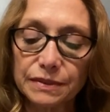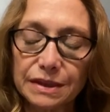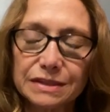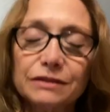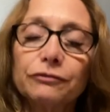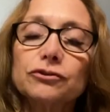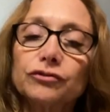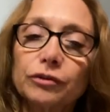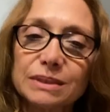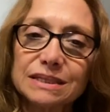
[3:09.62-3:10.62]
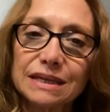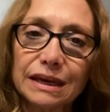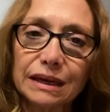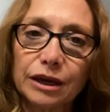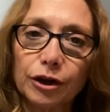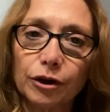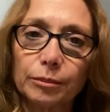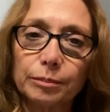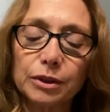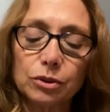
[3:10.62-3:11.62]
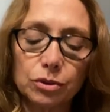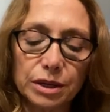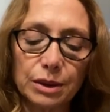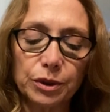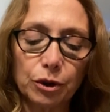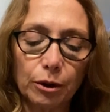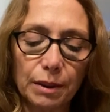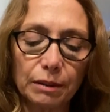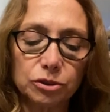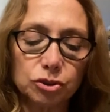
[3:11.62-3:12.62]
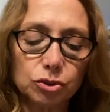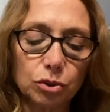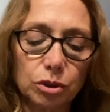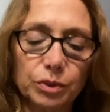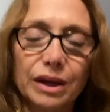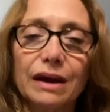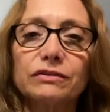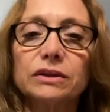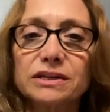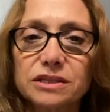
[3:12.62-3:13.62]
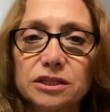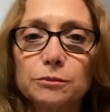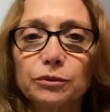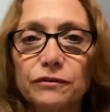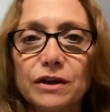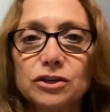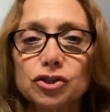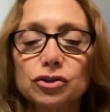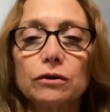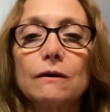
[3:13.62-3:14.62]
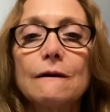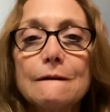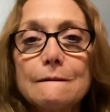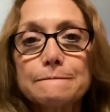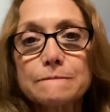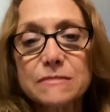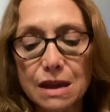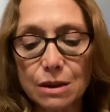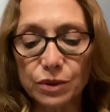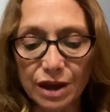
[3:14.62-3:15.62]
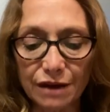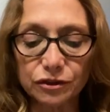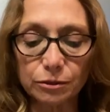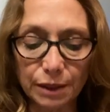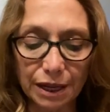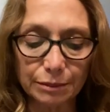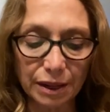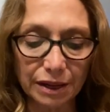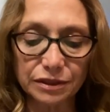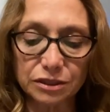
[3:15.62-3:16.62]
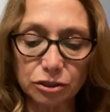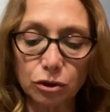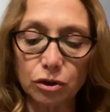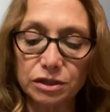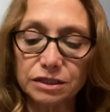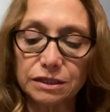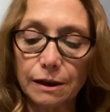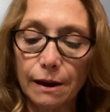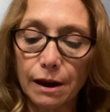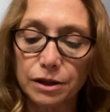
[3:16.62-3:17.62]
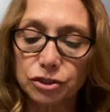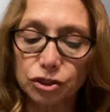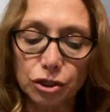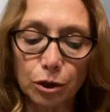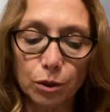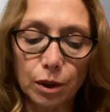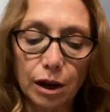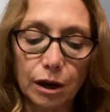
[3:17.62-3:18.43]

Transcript: It differs from a daycare because we are a public school and we have a licensed professional, and we have to abide by these laws. So